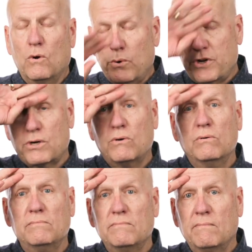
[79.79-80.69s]
Whew.
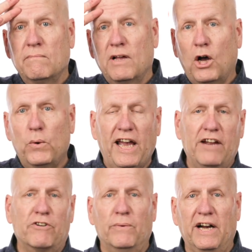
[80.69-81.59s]
Okay,
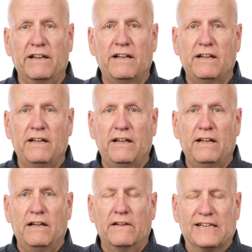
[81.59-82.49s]
everyone,
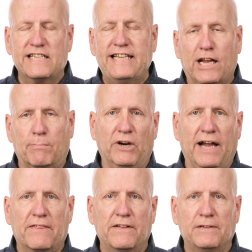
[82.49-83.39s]
let's take a
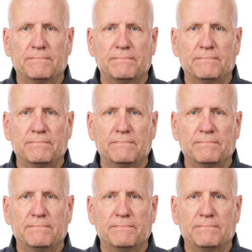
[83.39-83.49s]
breath.